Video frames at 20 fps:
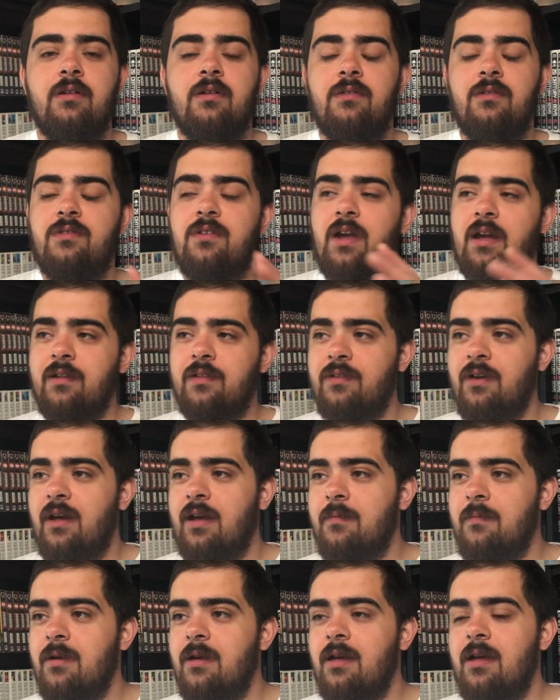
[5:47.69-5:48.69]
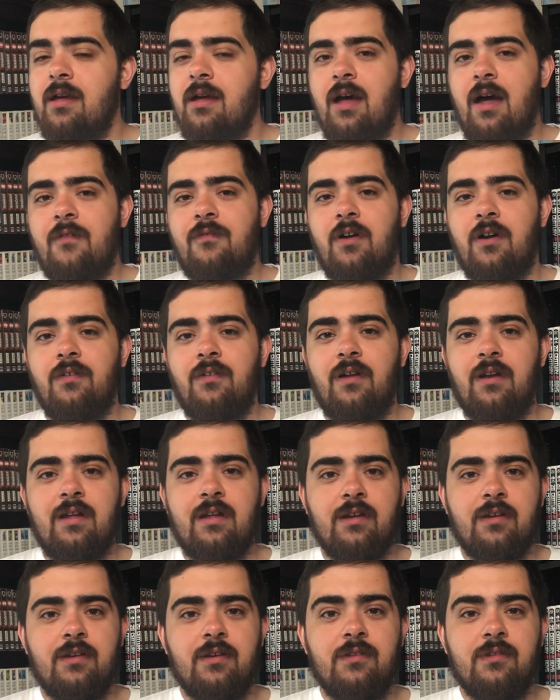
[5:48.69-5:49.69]
Second time, I found a lot of
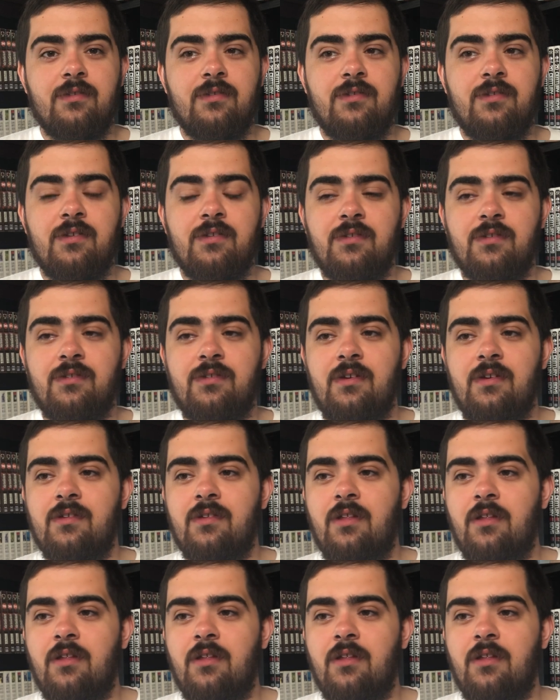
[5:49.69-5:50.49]
inconsistencies,